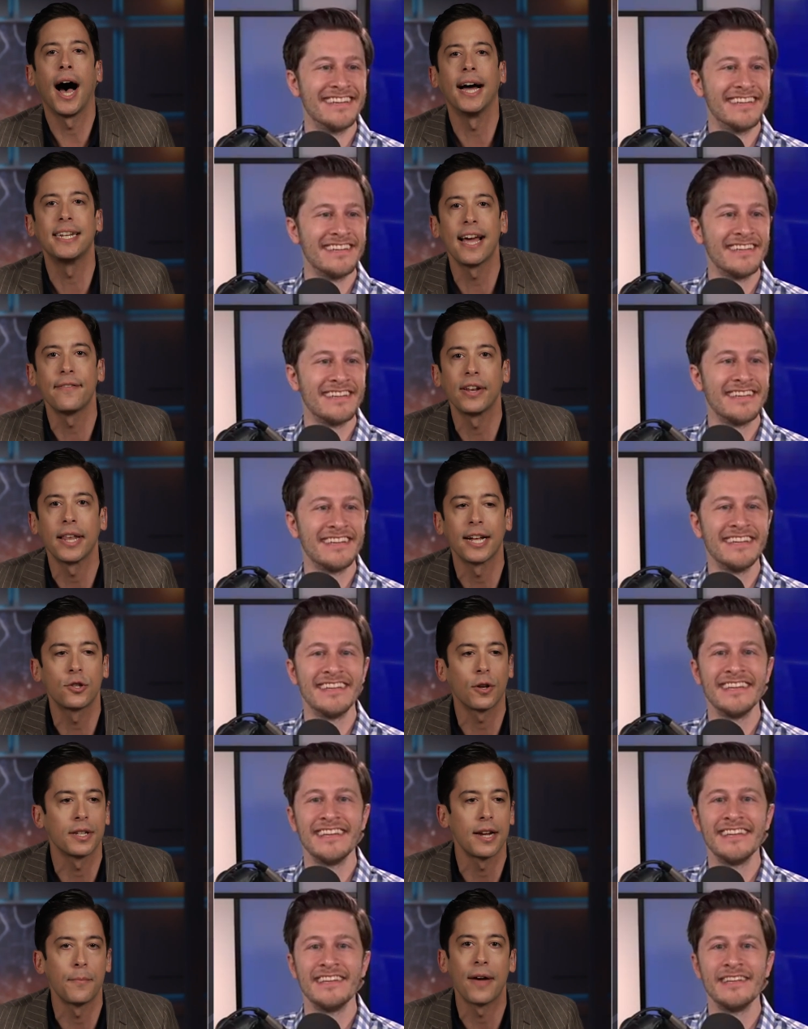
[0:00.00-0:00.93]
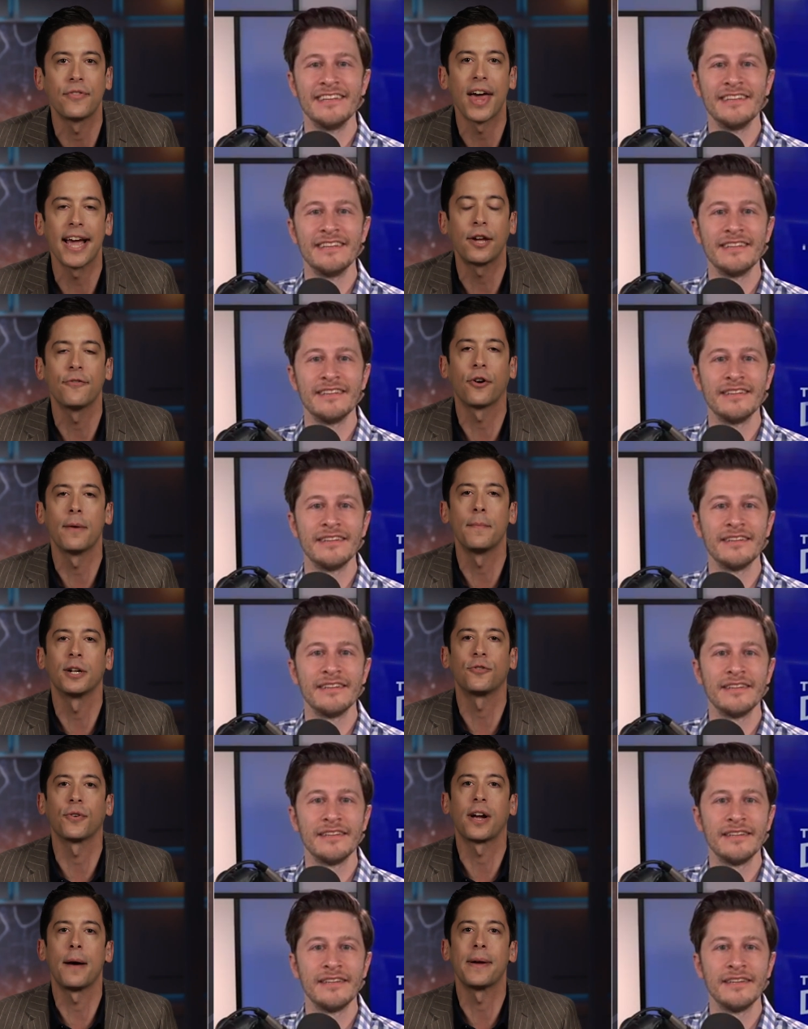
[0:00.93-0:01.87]
Speaker 1: Uh, David, that's all the time we have. Thank you very
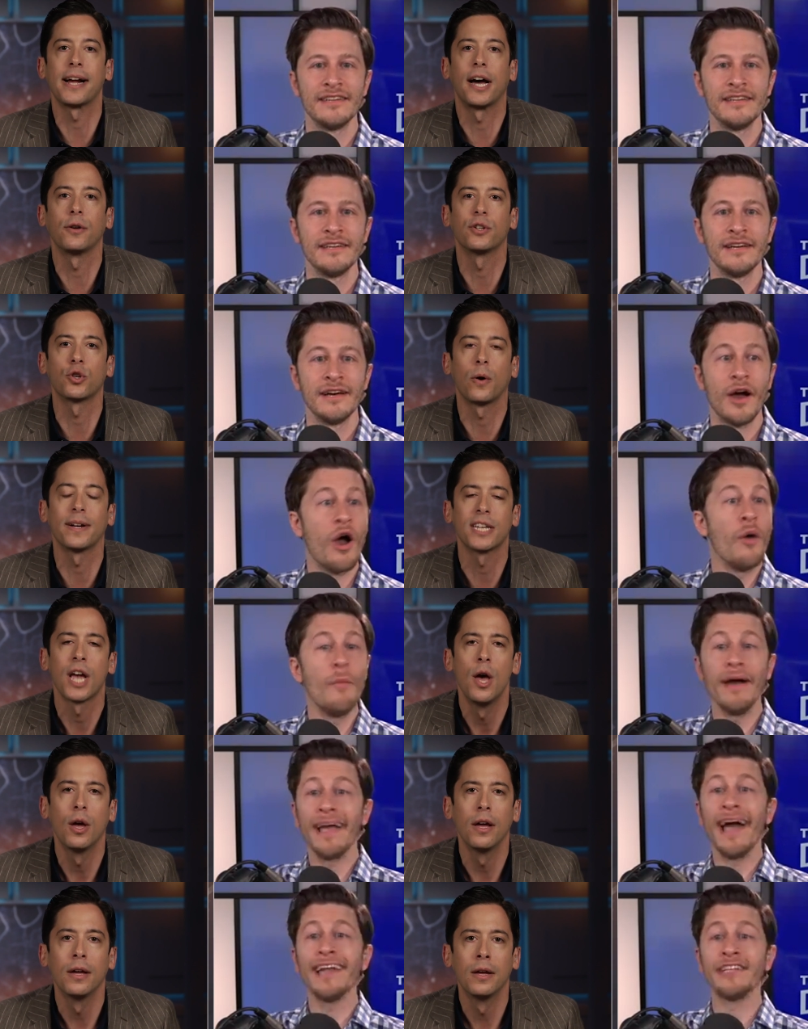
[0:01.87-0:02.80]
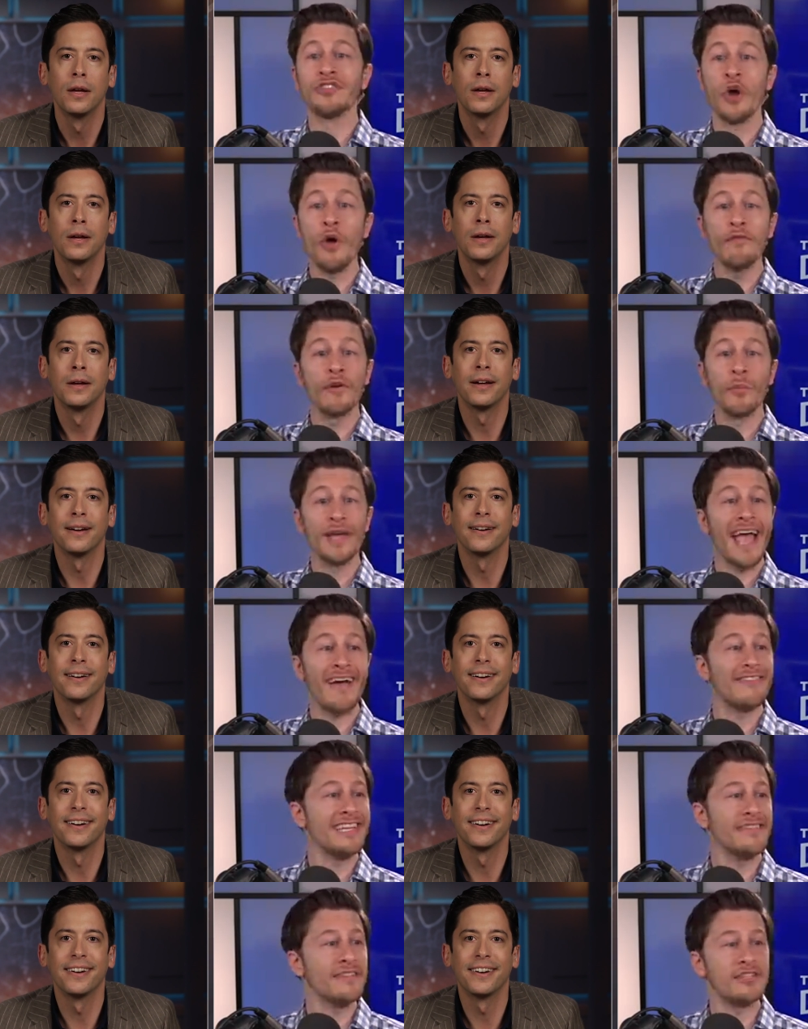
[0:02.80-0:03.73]
much for coming on. Though, as always. Oh my
Speaker 2: God, it's over. We
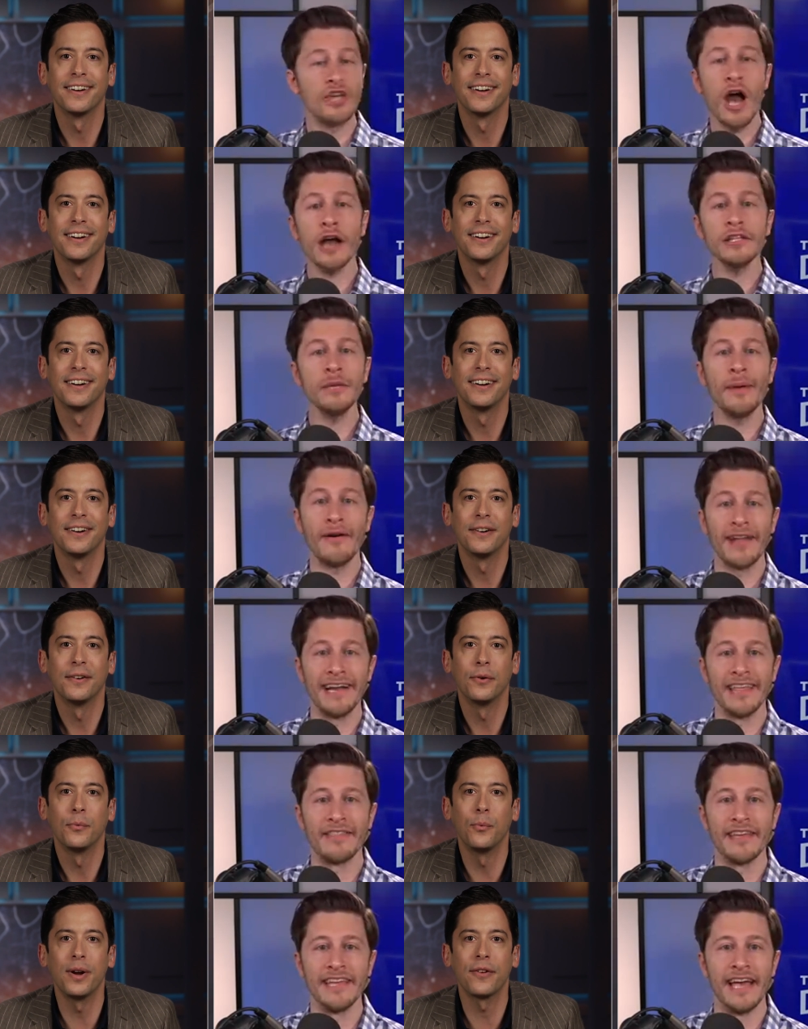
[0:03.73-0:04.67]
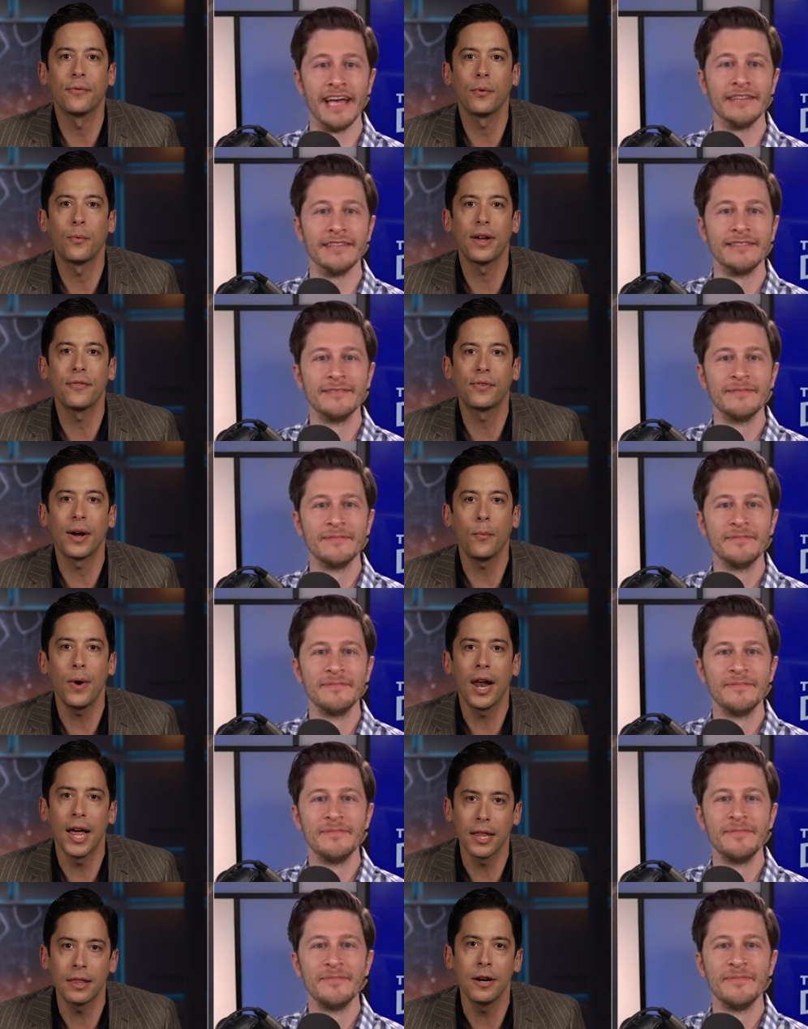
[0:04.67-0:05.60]
haven't even talked about anything. We,
Speaker 1: yet. We've got,
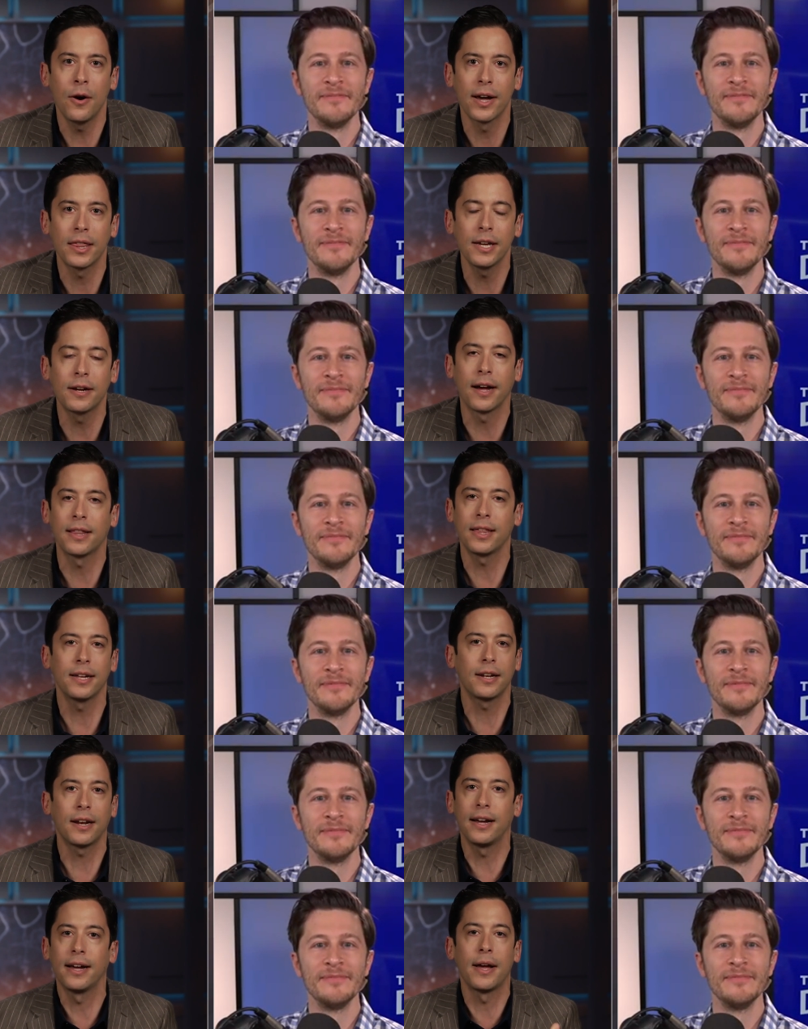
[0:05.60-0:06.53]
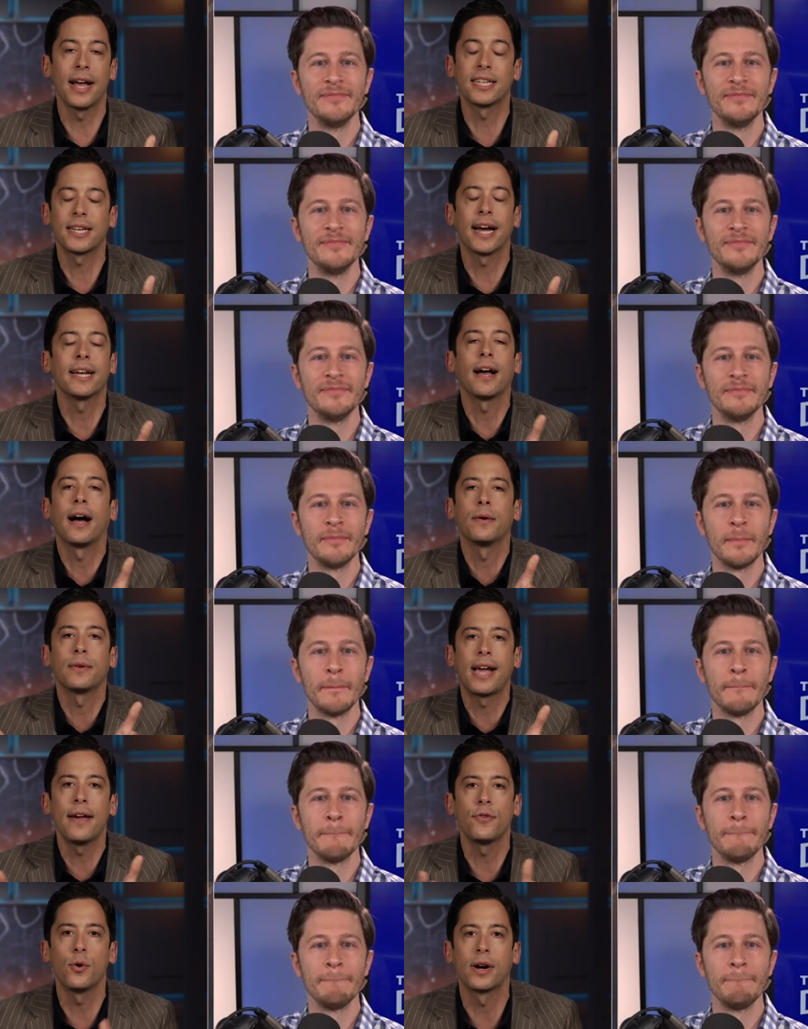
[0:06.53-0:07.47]
well, I, no, I think I think uh, as I, I
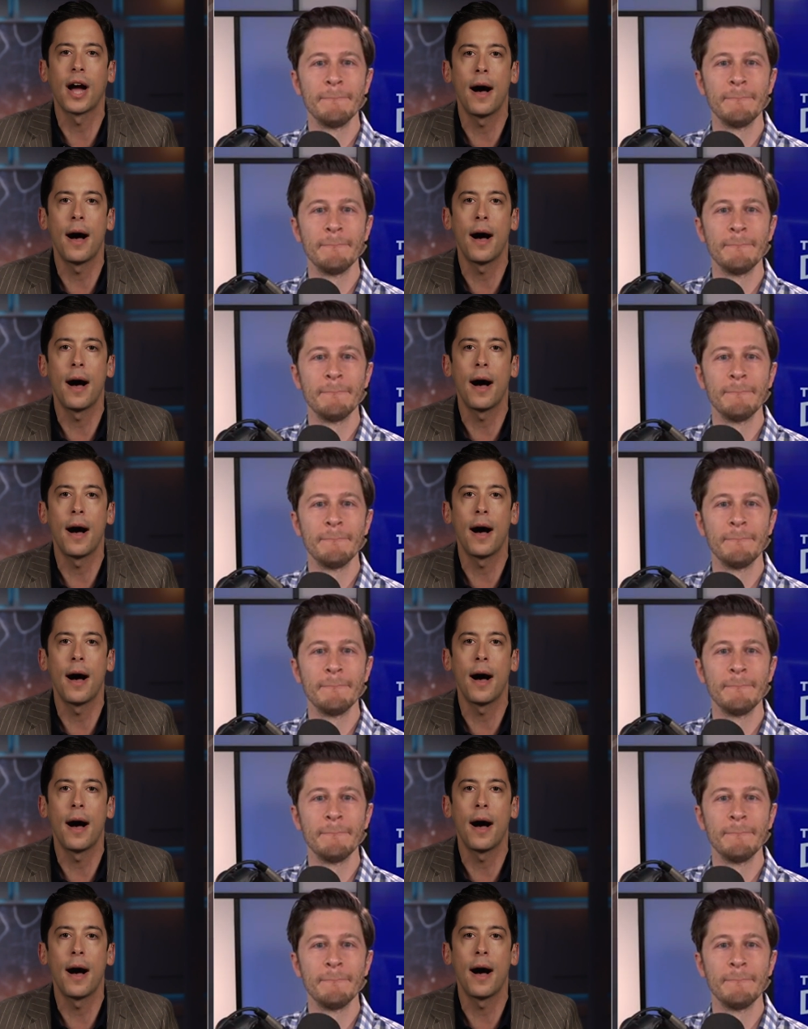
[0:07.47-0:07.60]
gave you a